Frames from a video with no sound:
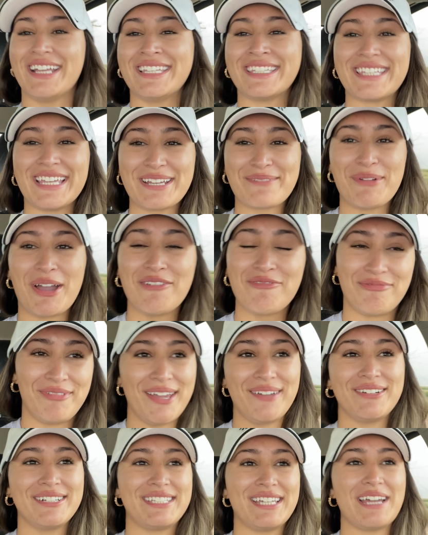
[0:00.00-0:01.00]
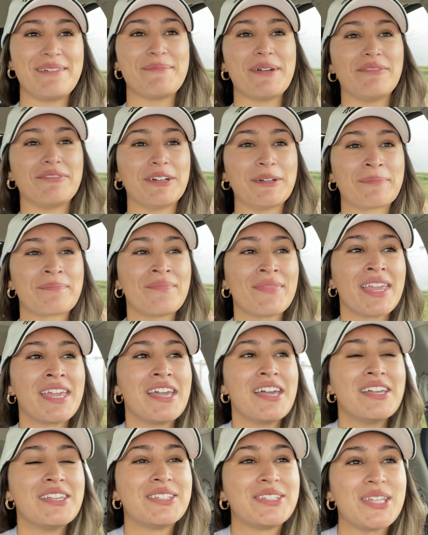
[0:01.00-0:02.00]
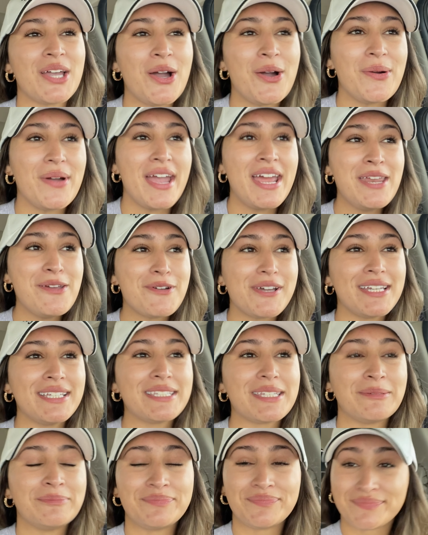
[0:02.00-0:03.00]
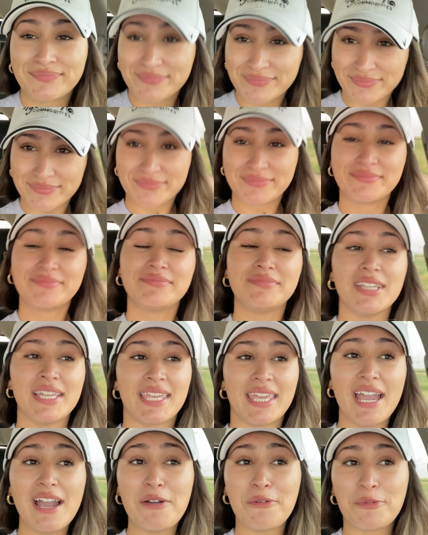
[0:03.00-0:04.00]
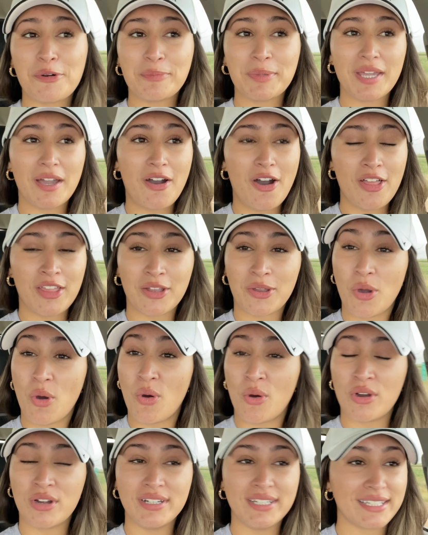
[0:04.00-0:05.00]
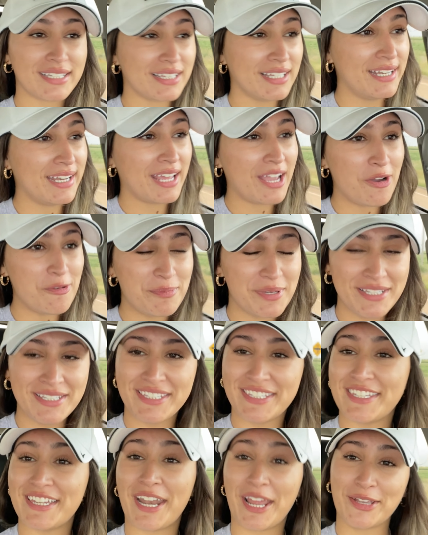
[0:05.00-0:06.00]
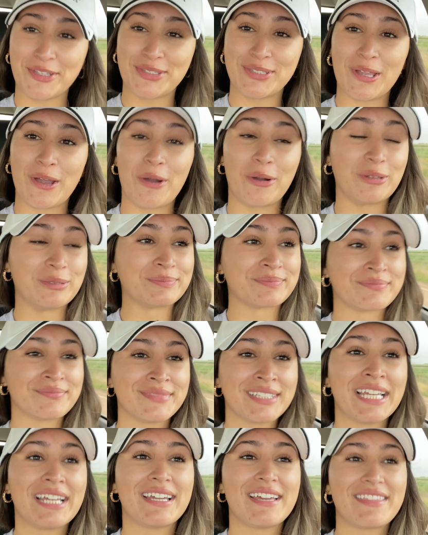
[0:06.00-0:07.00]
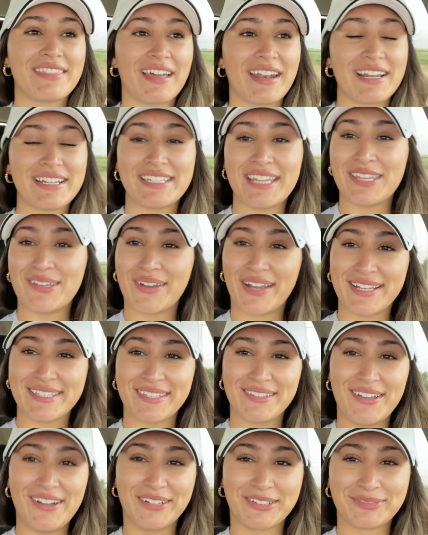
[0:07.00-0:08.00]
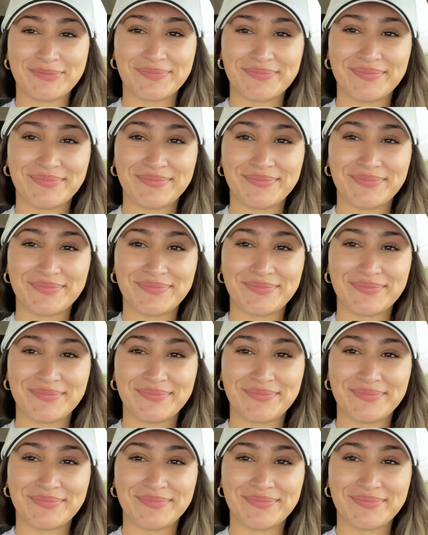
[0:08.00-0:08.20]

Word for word: It's like my favorite time ever. So anyways, yeah, we'll be hauling corn and cleaning out bins today. So thought I'd take you guys along.